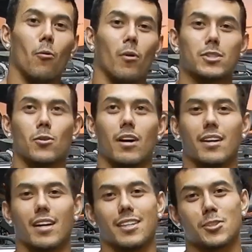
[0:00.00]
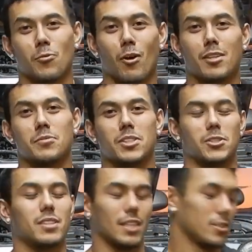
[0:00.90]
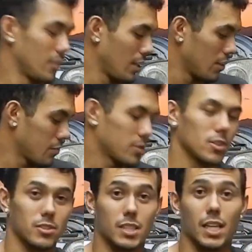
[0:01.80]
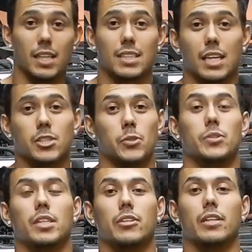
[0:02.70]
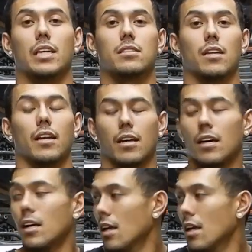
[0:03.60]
What's going on, guys? Welcome to today's video. So today is actually really exciting.